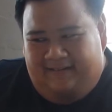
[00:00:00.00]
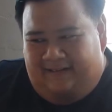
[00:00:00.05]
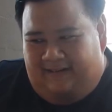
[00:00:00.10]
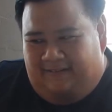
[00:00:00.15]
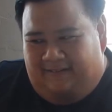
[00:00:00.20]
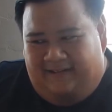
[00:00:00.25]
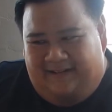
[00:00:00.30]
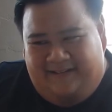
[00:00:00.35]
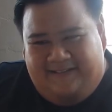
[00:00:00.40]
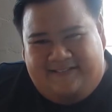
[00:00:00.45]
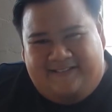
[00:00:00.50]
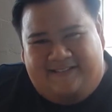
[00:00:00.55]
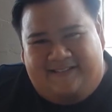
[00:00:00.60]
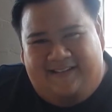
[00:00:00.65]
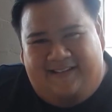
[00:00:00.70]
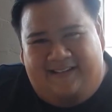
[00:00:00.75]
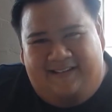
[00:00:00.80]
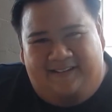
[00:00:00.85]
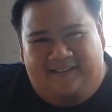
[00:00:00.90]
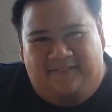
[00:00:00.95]
arranged
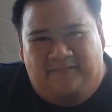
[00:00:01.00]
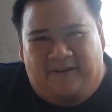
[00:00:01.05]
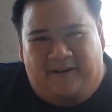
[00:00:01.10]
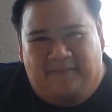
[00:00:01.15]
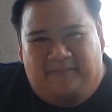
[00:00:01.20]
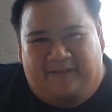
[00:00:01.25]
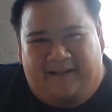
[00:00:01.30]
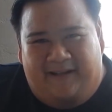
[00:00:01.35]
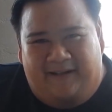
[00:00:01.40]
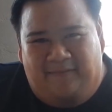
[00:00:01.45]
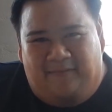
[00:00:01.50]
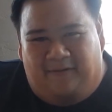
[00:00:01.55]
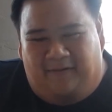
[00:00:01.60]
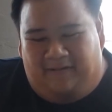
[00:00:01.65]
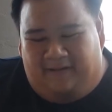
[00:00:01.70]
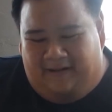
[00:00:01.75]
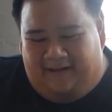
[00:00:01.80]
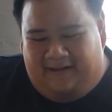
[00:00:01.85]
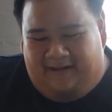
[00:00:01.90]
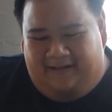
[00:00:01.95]
here on my
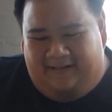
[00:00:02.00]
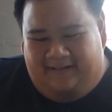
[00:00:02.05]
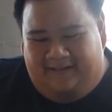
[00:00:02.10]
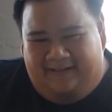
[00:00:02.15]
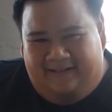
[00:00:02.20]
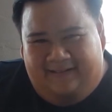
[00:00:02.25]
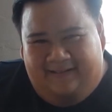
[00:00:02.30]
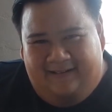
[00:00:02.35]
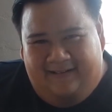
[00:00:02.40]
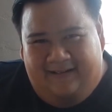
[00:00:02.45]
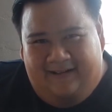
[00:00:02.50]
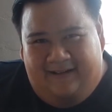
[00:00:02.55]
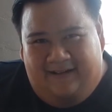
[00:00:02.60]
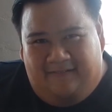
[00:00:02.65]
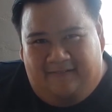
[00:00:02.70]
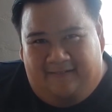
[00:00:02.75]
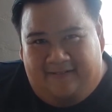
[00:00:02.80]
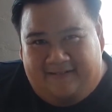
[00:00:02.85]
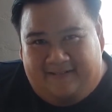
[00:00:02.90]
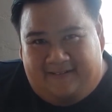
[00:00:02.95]
table and
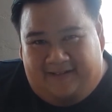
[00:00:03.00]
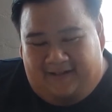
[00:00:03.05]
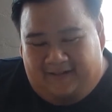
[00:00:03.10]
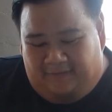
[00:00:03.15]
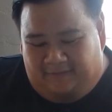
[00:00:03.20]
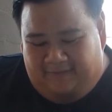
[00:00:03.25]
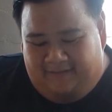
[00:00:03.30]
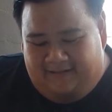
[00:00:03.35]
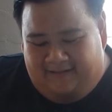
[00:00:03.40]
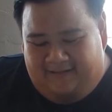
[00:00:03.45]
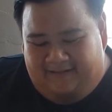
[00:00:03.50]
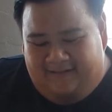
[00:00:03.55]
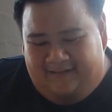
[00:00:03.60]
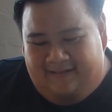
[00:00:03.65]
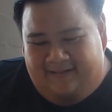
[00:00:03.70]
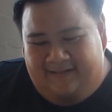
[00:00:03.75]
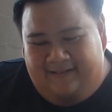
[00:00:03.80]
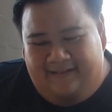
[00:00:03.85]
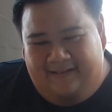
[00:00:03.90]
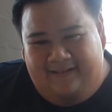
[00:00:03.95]
I'm gonna start with
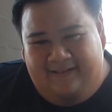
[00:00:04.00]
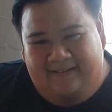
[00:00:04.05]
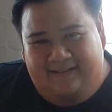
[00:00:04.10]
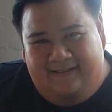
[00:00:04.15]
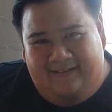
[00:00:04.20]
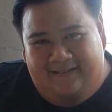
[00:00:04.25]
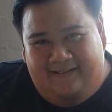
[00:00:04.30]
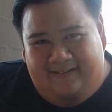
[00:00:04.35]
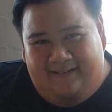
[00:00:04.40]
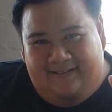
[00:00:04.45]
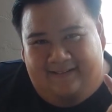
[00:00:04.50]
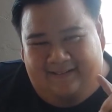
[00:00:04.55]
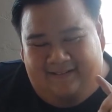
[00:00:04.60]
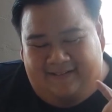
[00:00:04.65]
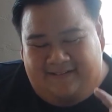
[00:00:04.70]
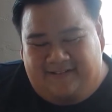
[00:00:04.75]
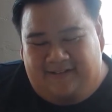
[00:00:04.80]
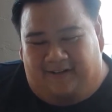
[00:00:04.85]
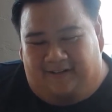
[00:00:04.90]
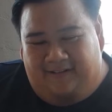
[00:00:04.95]

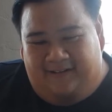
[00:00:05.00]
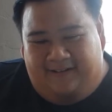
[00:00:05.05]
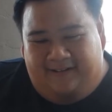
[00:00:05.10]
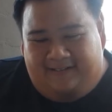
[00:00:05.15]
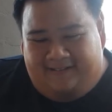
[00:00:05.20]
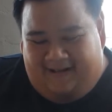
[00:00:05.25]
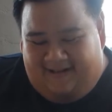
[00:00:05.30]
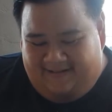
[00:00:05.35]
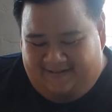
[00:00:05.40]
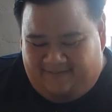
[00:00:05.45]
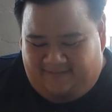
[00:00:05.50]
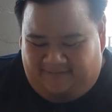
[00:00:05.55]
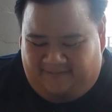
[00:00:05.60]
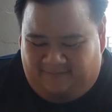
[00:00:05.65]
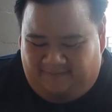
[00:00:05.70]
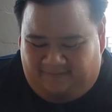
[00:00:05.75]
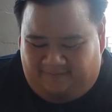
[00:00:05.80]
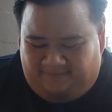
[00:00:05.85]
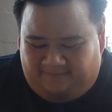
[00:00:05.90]
the chocolate ice cream